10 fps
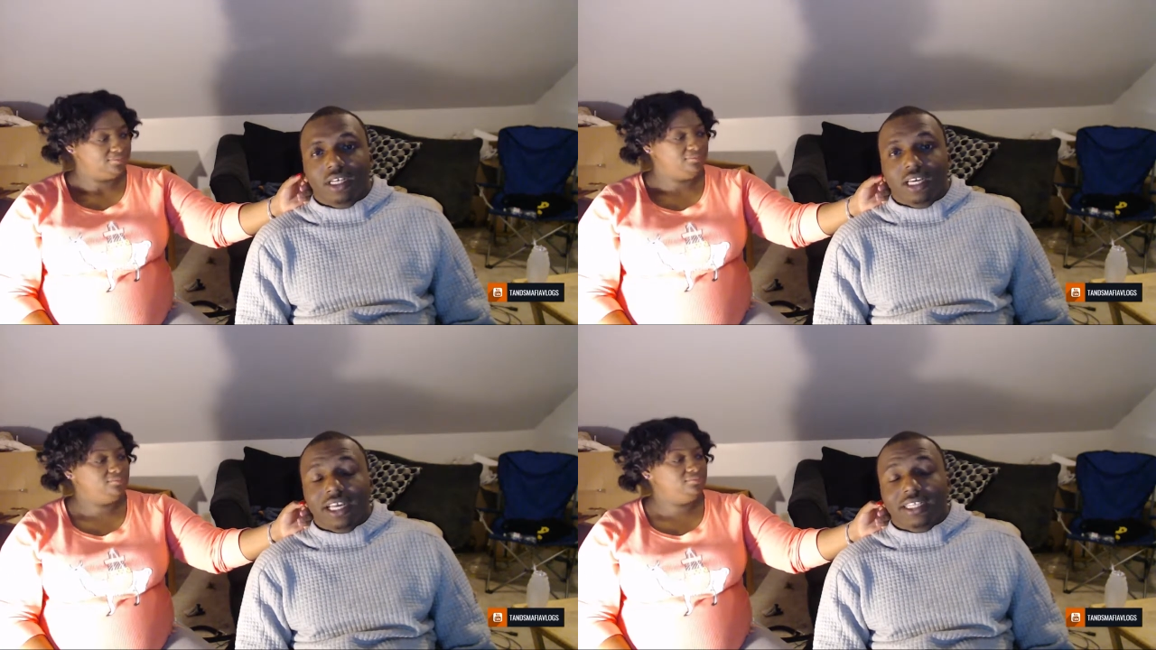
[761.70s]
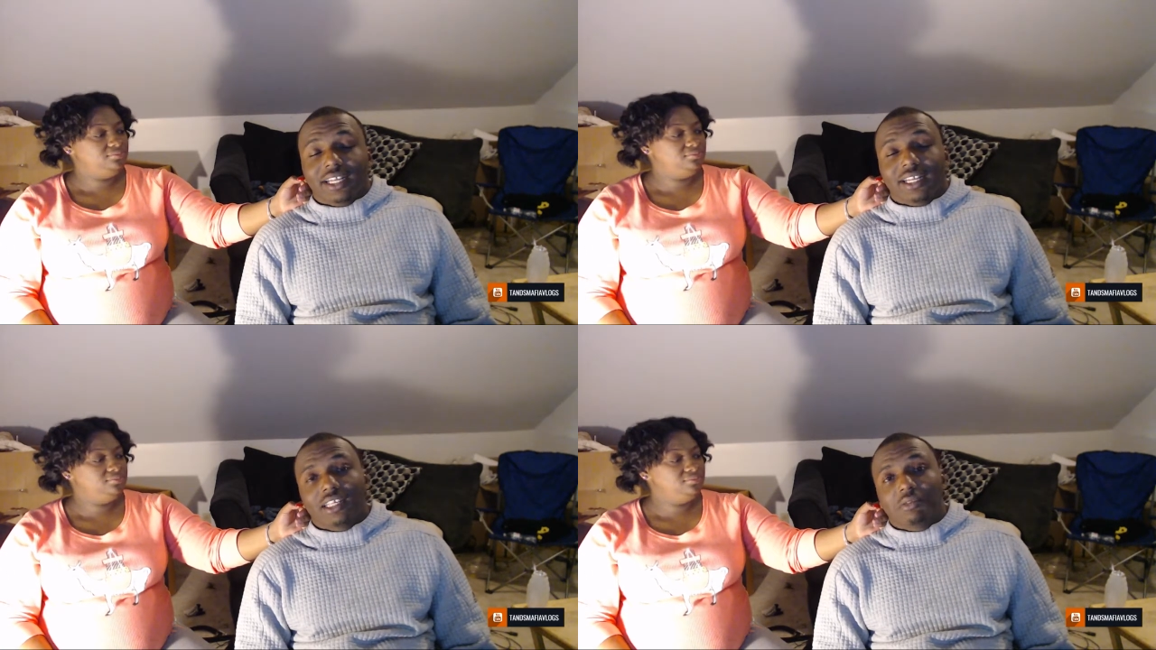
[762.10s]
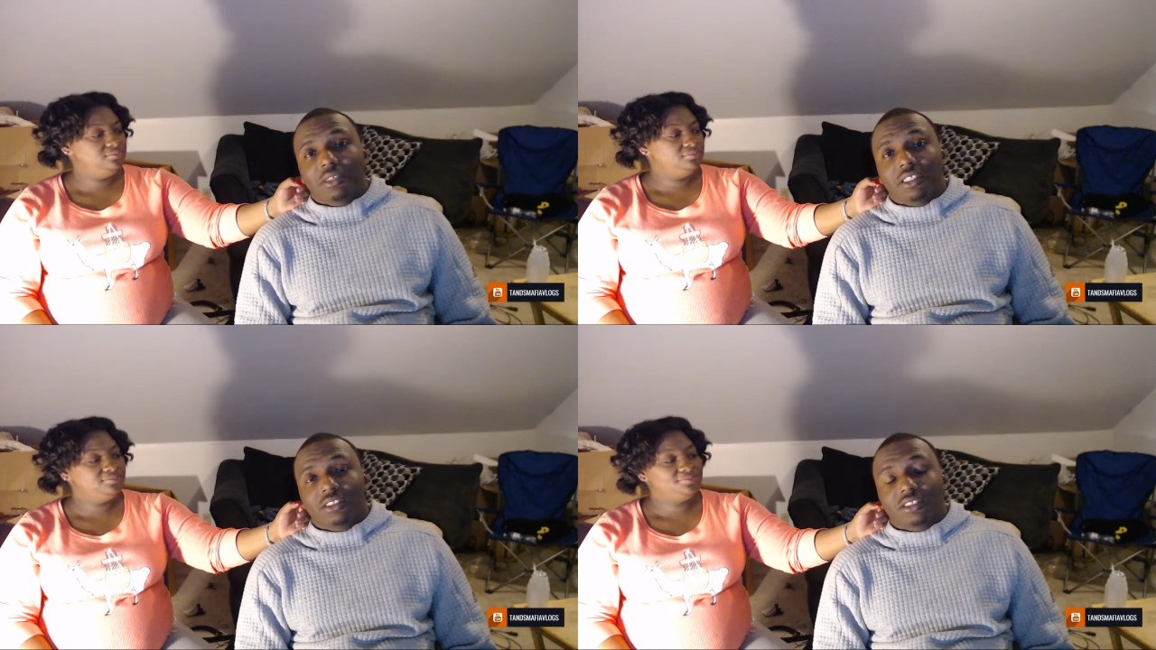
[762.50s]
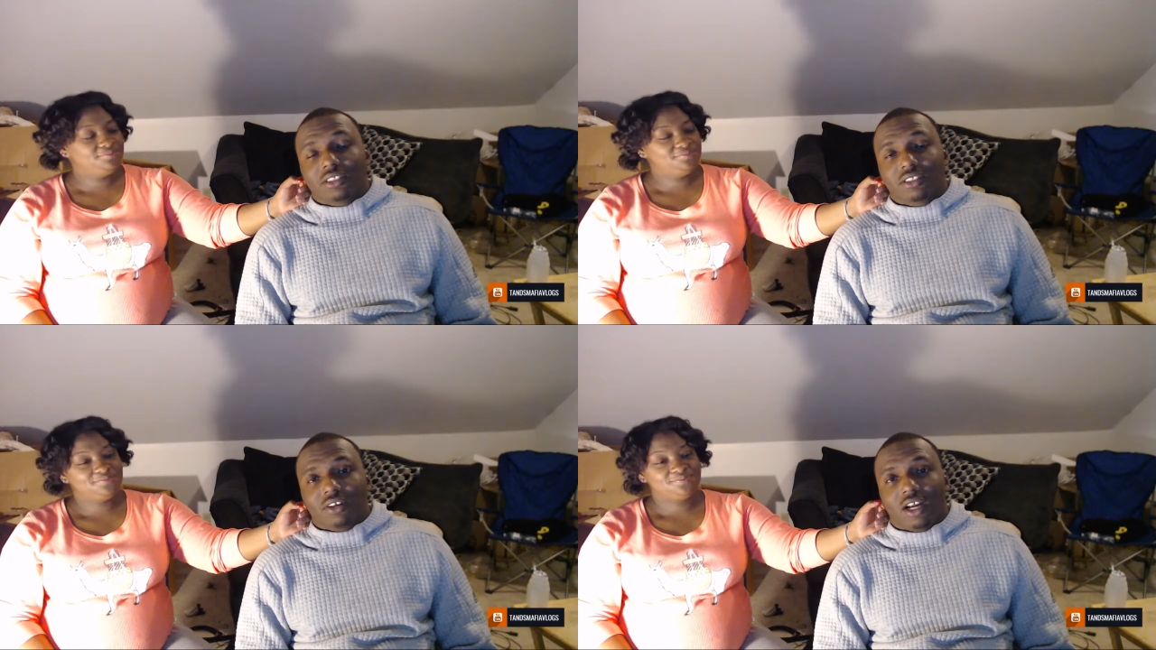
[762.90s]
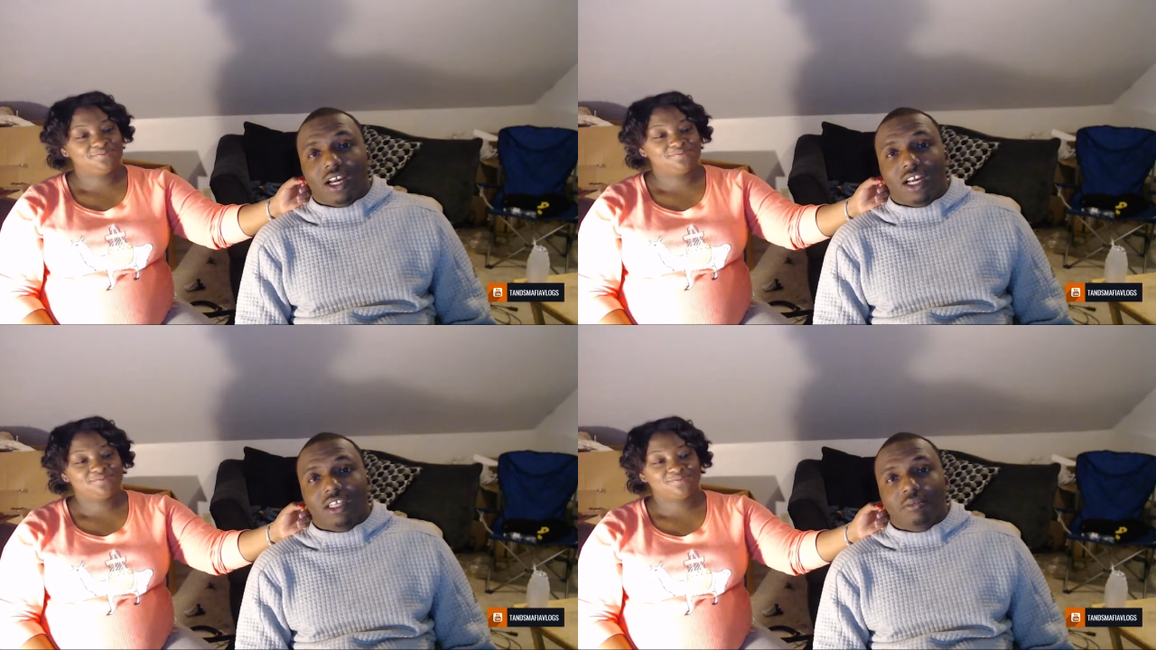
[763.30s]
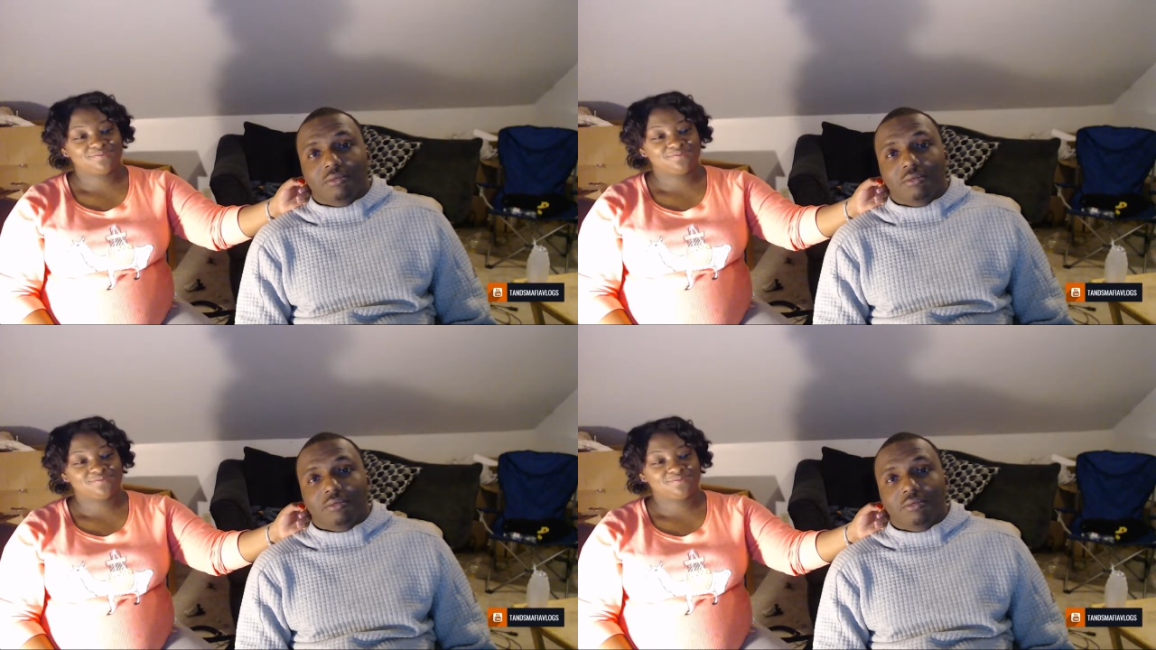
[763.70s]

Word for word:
Speaker 1: Hit that like button, subscribe,